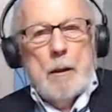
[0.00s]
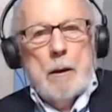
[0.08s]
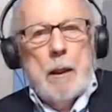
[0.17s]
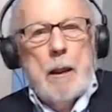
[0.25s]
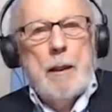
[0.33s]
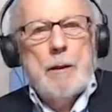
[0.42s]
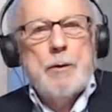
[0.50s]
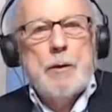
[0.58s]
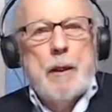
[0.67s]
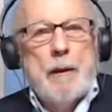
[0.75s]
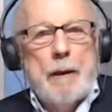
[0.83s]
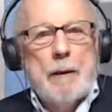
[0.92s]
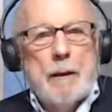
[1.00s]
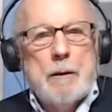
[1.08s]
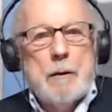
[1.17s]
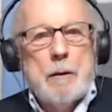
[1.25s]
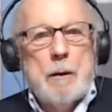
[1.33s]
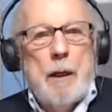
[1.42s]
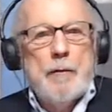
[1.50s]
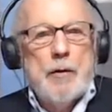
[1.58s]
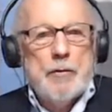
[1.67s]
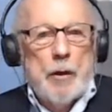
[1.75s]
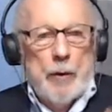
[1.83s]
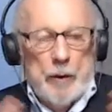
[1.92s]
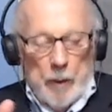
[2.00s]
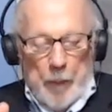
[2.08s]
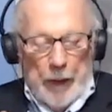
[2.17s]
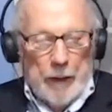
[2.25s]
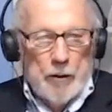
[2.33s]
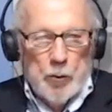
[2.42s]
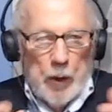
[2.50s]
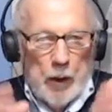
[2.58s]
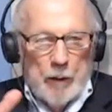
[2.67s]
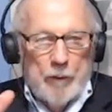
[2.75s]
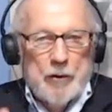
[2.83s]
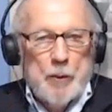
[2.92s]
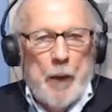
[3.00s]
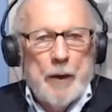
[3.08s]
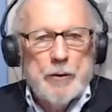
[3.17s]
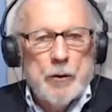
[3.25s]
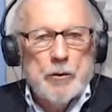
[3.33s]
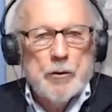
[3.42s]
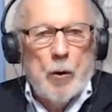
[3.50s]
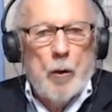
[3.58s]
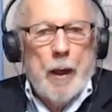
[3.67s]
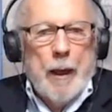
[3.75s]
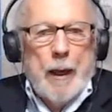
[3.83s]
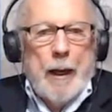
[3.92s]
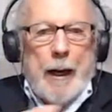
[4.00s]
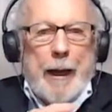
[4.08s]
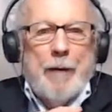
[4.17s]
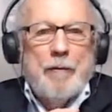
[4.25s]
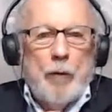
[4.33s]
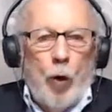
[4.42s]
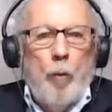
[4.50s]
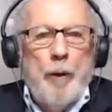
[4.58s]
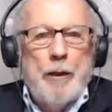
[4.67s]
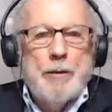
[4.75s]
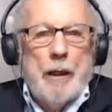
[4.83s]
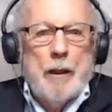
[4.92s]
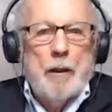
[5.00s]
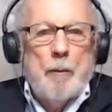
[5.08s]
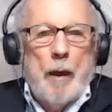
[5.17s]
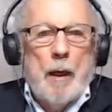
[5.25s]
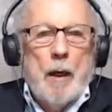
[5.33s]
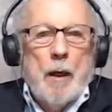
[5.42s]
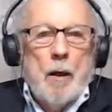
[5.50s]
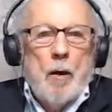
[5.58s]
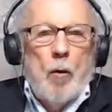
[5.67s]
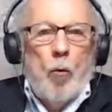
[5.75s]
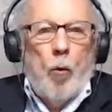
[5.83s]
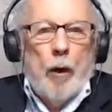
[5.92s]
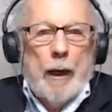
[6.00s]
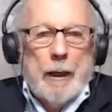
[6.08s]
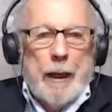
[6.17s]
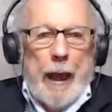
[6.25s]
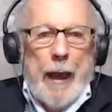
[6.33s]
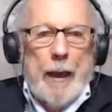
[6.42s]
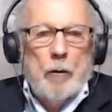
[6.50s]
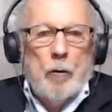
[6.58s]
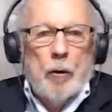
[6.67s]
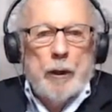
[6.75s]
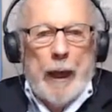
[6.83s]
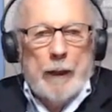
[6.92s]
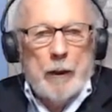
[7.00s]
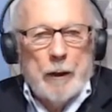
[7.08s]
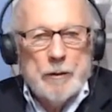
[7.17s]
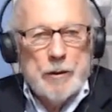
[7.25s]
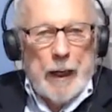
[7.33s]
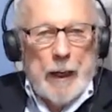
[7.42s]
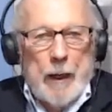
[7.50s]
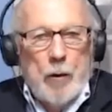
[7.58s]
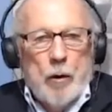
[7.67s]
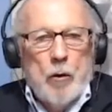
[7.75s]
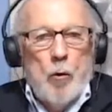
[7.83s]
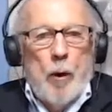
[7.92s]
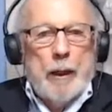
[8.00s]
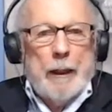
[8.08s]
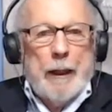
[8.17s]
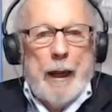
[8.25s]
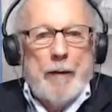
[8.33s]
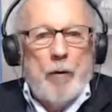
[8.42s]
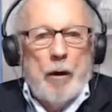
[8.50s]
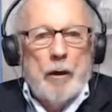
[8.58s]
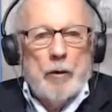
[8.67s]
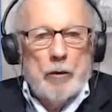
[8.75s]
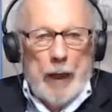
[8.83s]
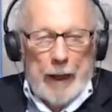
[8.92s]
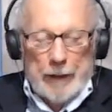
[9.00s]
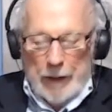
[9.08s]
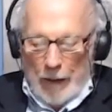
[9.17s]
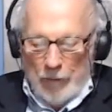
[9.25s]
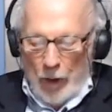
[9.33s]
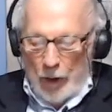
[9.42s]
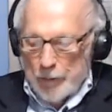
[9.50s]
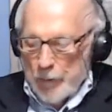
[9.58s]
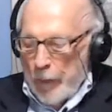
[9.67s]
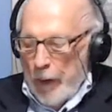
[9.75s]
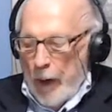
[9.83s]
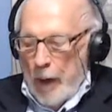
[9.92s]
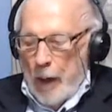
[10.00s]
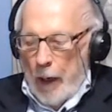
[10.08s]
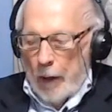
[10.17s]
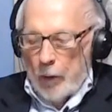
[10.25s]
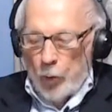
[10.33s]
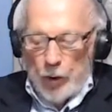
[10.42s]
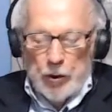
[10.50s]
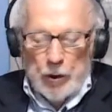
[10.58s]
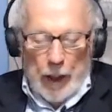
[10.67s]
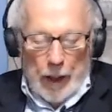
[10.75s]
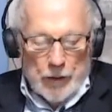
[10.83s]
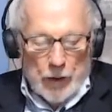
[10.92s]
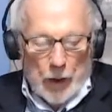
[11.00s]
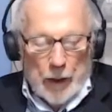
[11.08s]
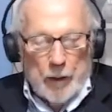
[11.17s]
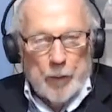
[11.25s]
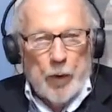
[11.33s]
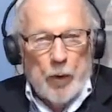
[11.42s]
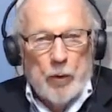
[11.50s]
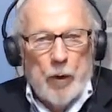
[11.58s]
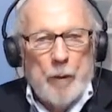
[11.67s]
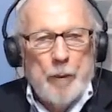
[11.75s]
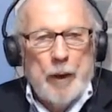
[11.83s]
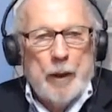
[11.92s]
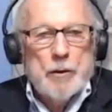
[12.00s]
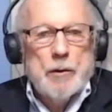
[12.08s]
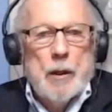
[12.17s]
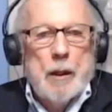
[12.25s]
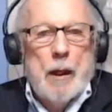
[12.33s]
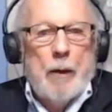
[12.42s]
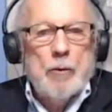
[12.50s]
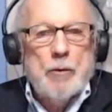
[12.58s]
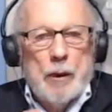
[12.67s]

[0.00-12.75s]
it is the thing that gives us our independence. We don't have a sponsor. So I have nobody telling me what I can or cannot say or who I can have on or can't have on. And originally I started the program because I was